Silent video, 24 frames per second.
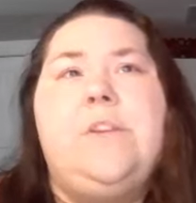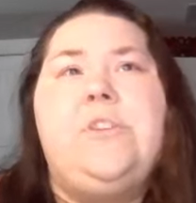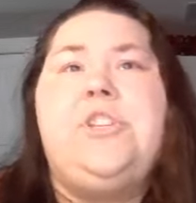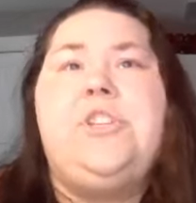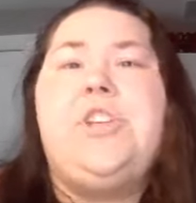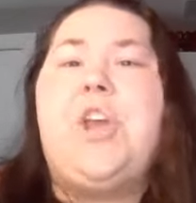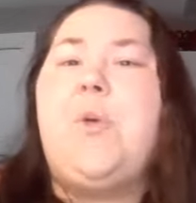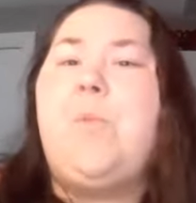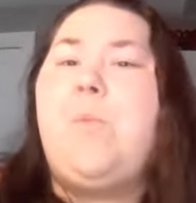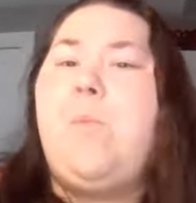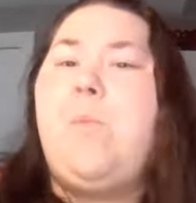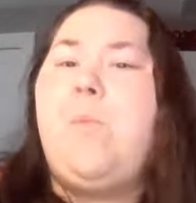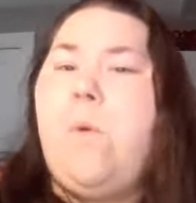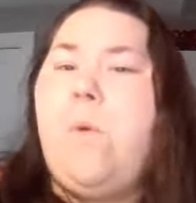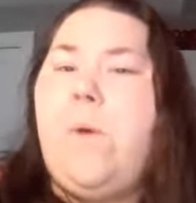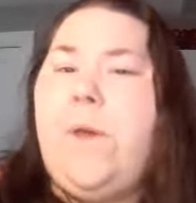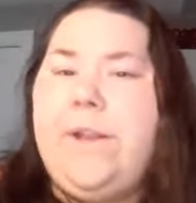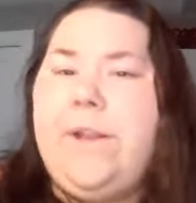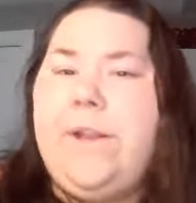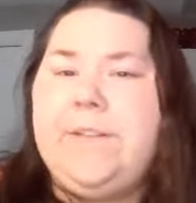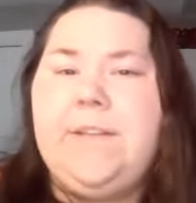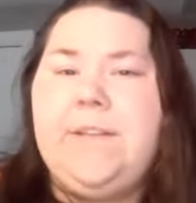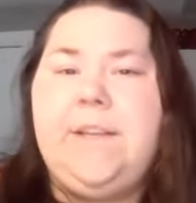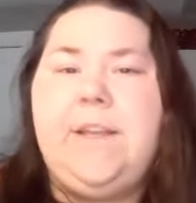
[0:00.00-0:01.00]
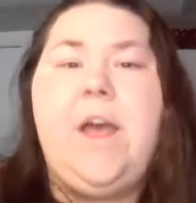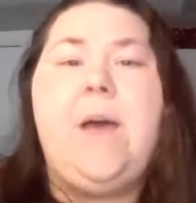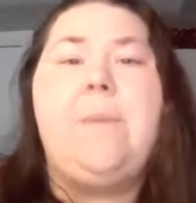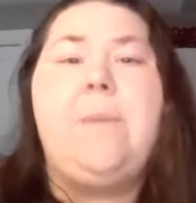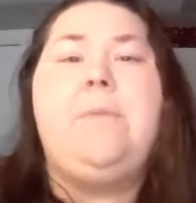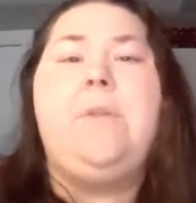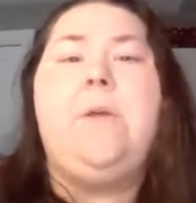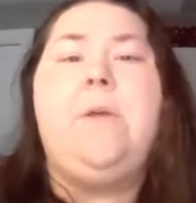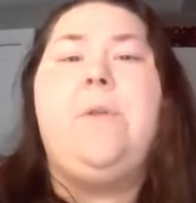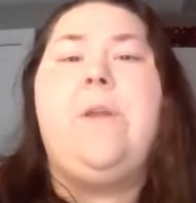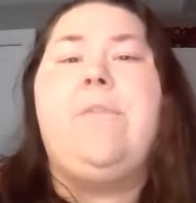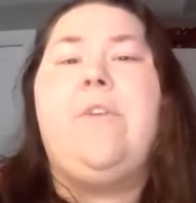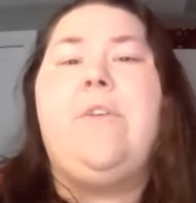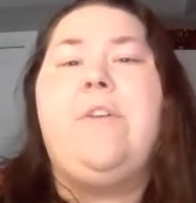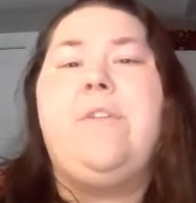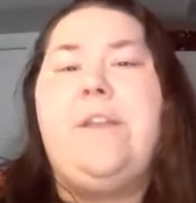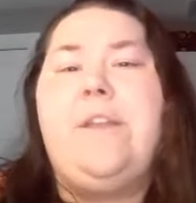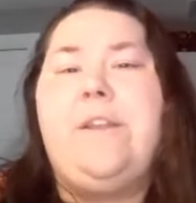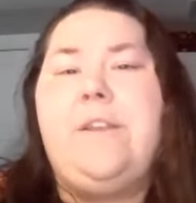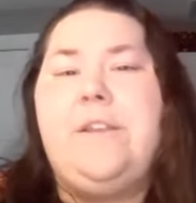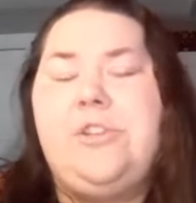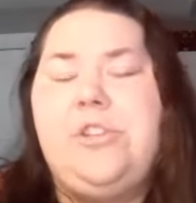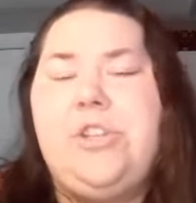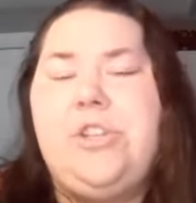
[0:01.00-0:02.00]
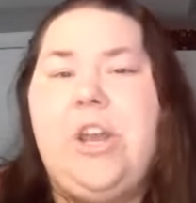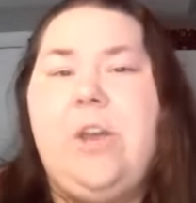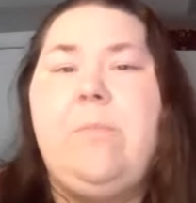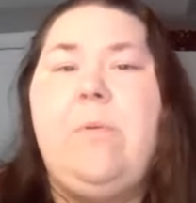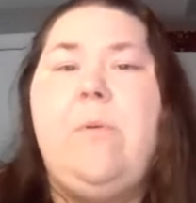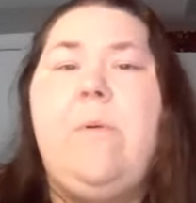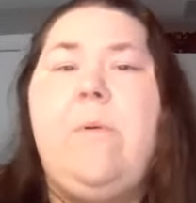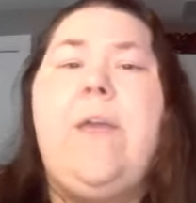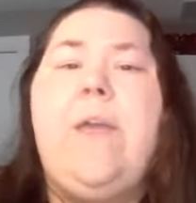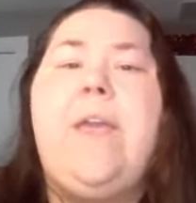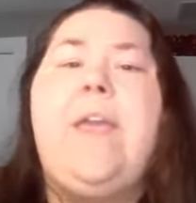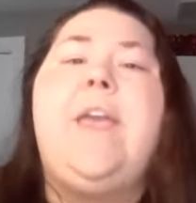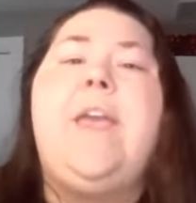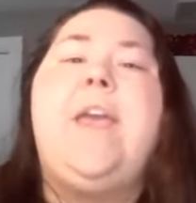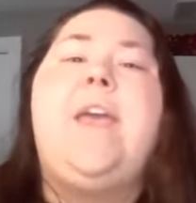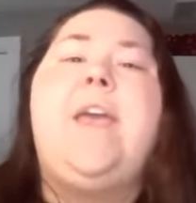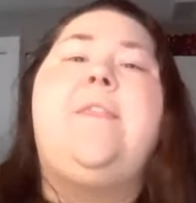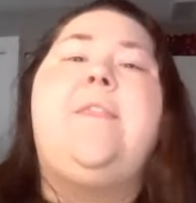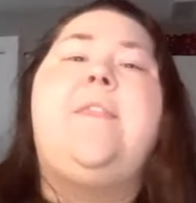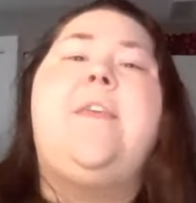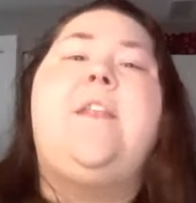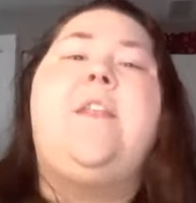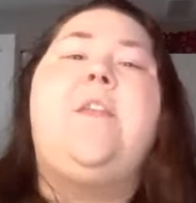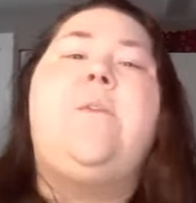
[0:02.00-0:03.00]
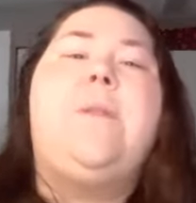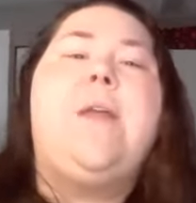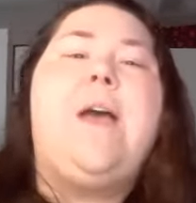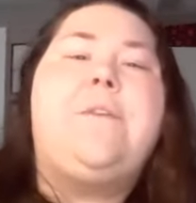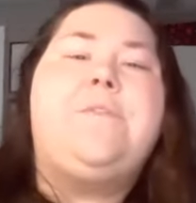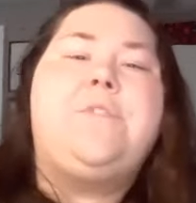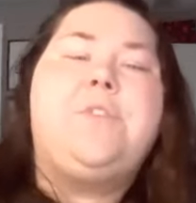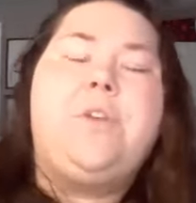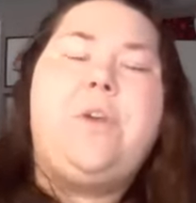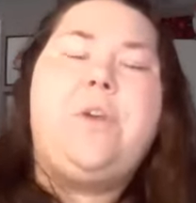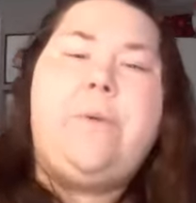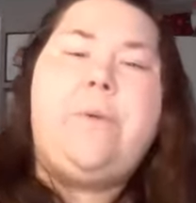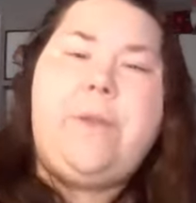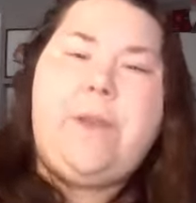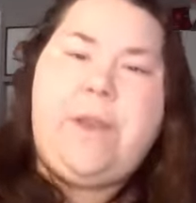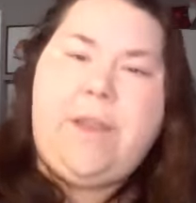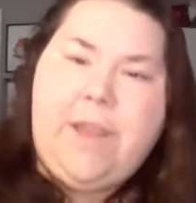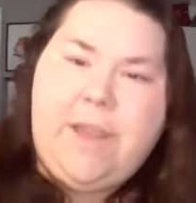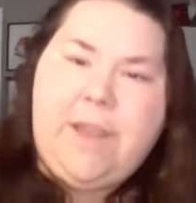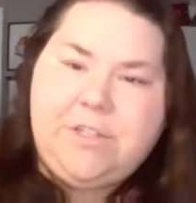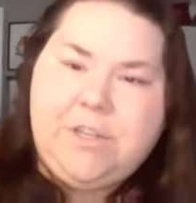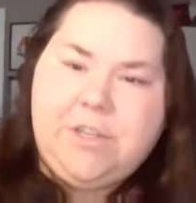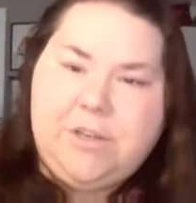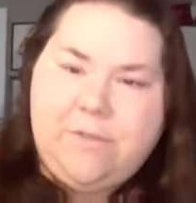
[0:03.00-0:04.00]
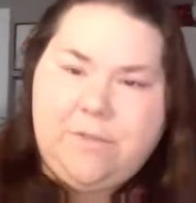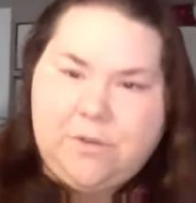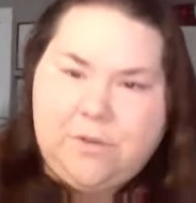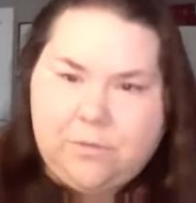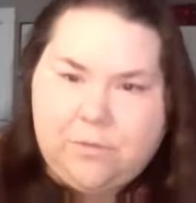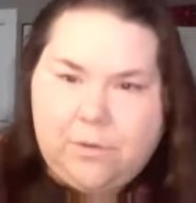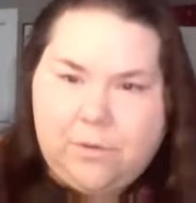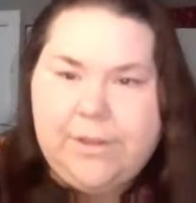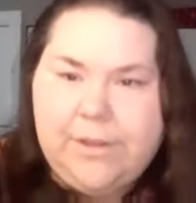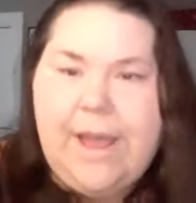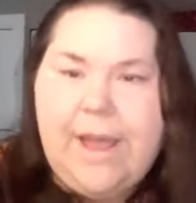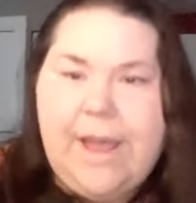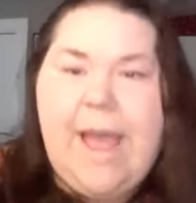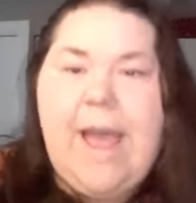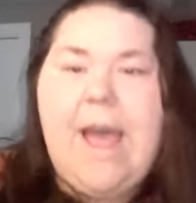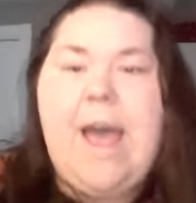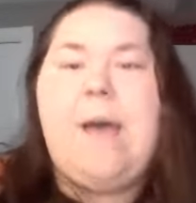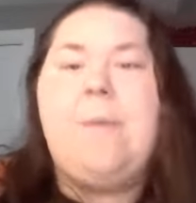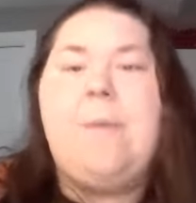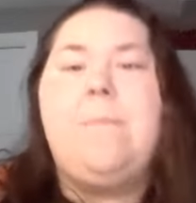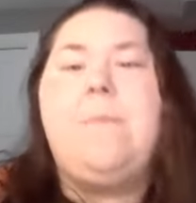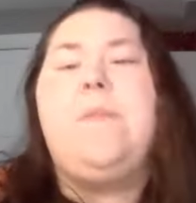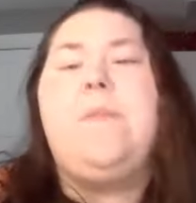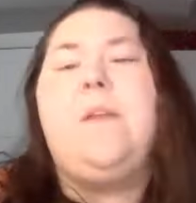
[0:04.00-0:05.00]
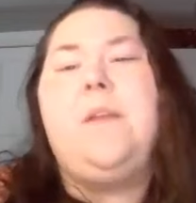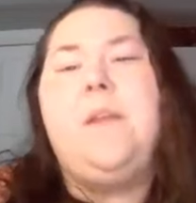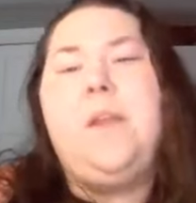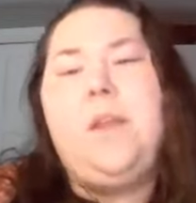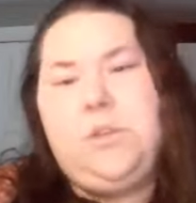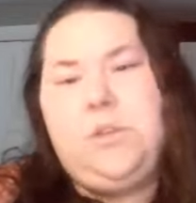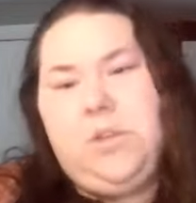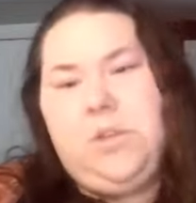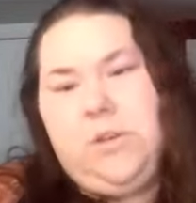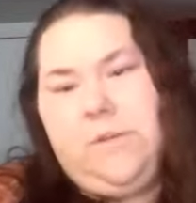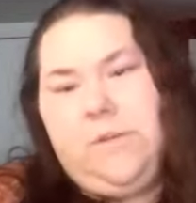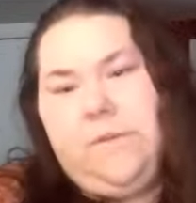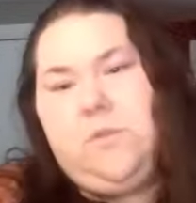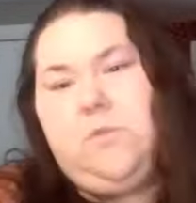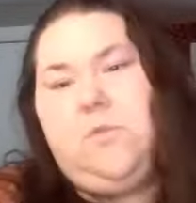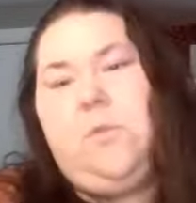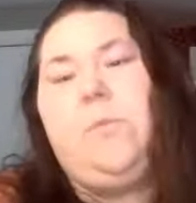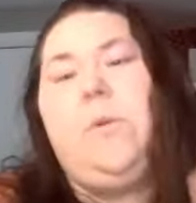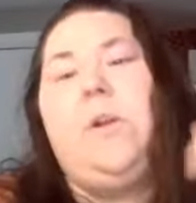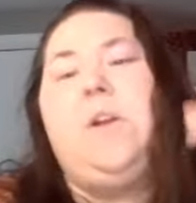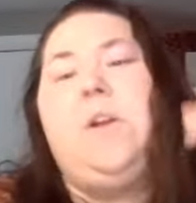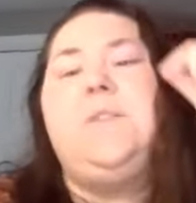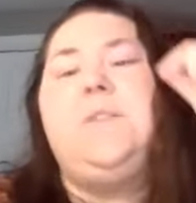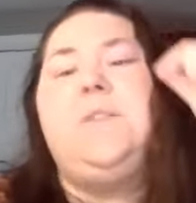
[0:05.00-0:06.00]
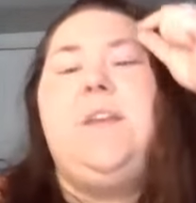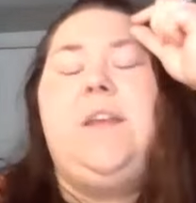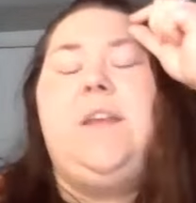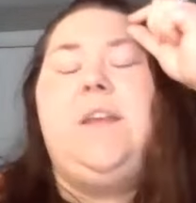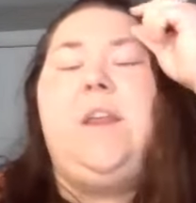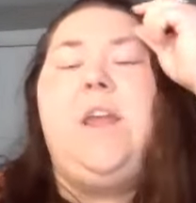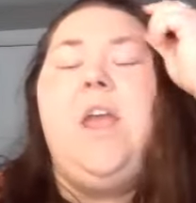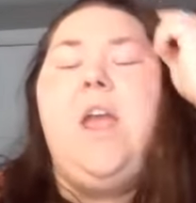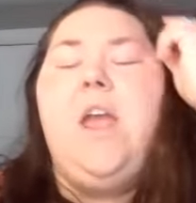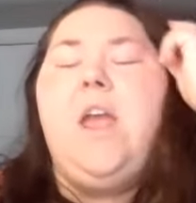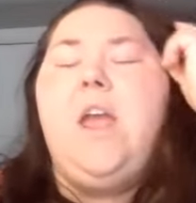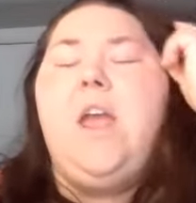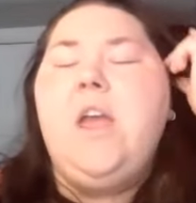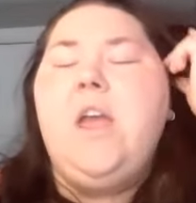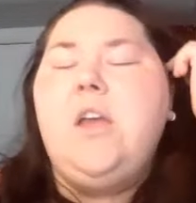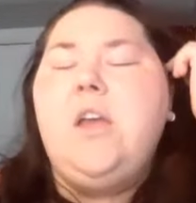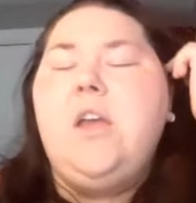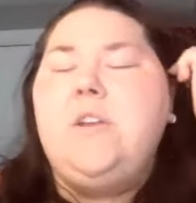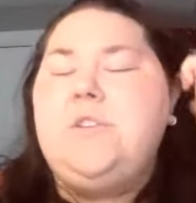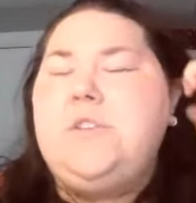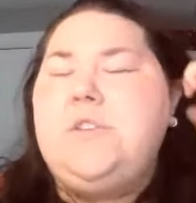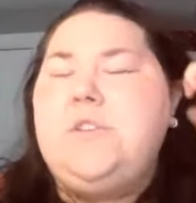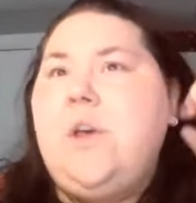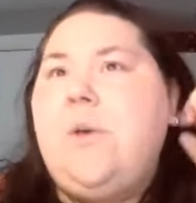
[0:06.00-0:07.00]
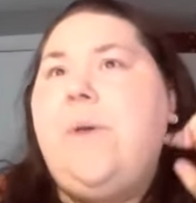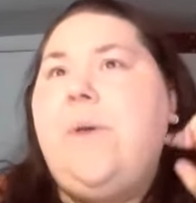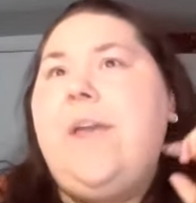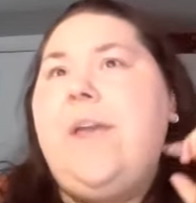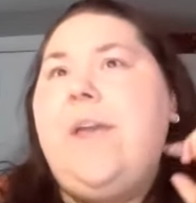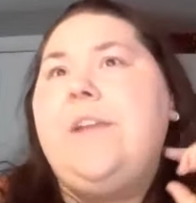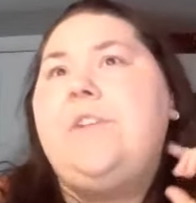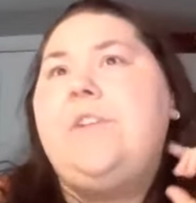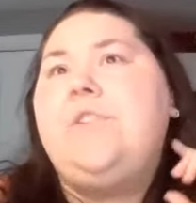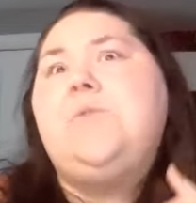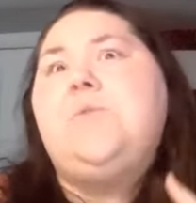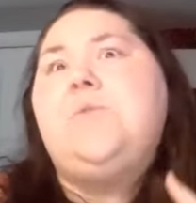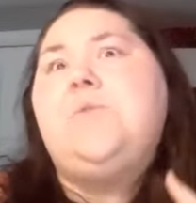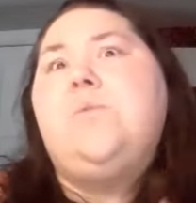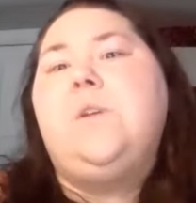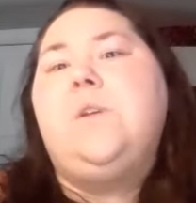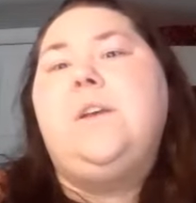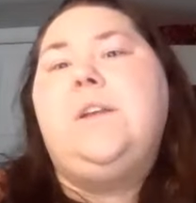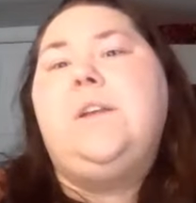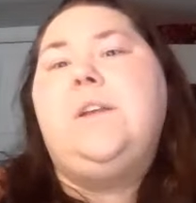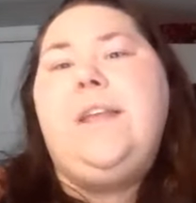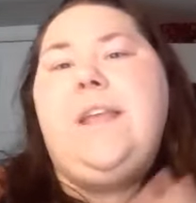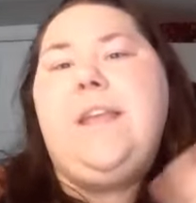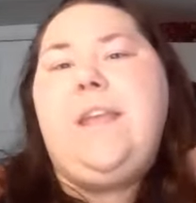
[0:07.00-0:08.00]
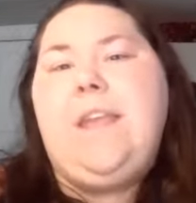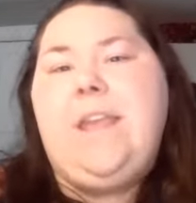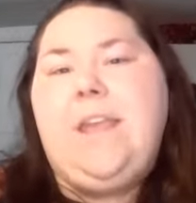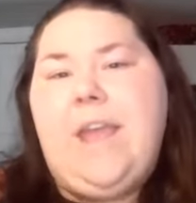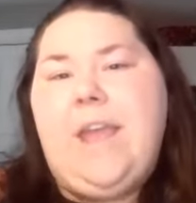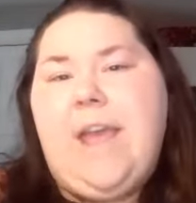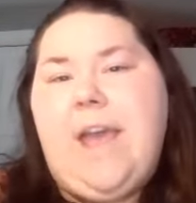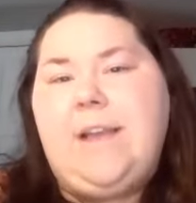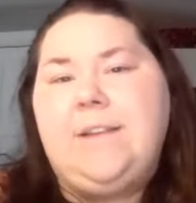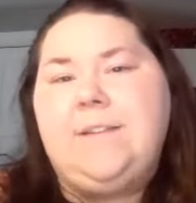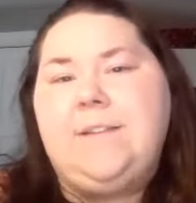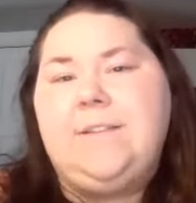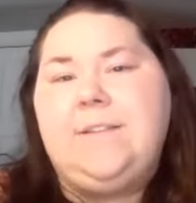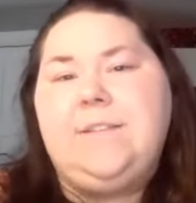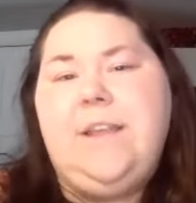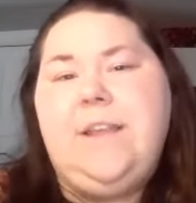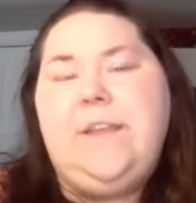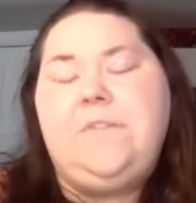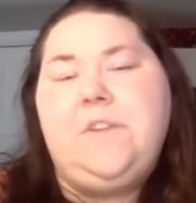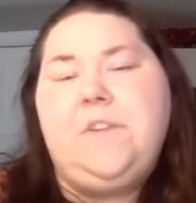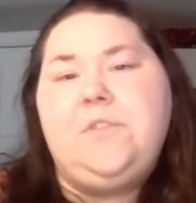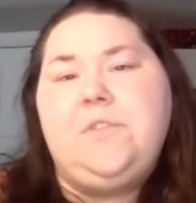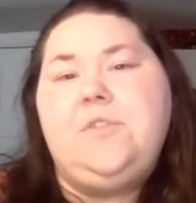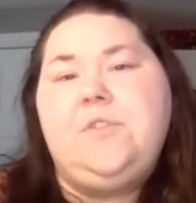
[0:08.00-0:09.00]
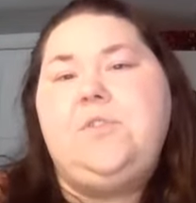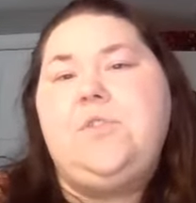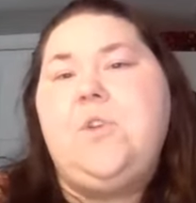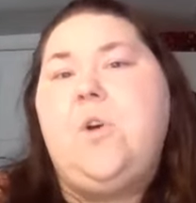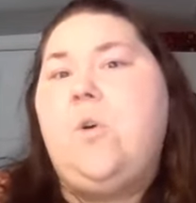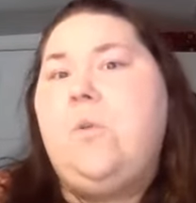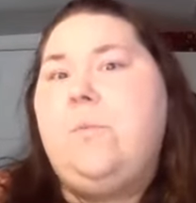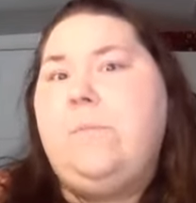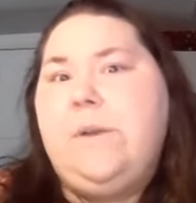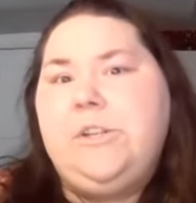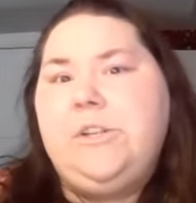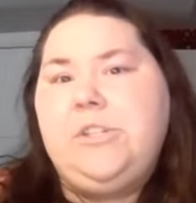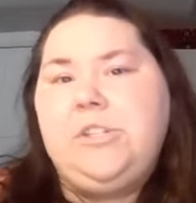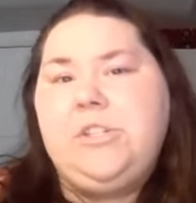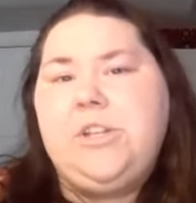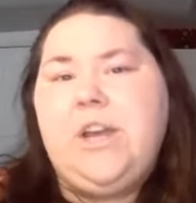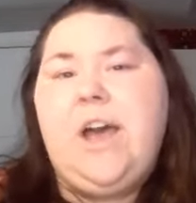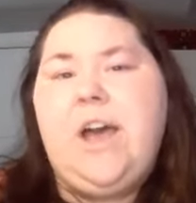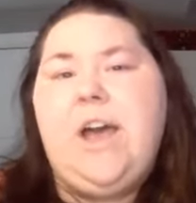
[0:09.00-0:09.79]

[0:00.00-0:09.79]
SharePoint to upload everything to SharePoint, and then you would have to go into each individual lab and then each individual person. So it just really has saved us so much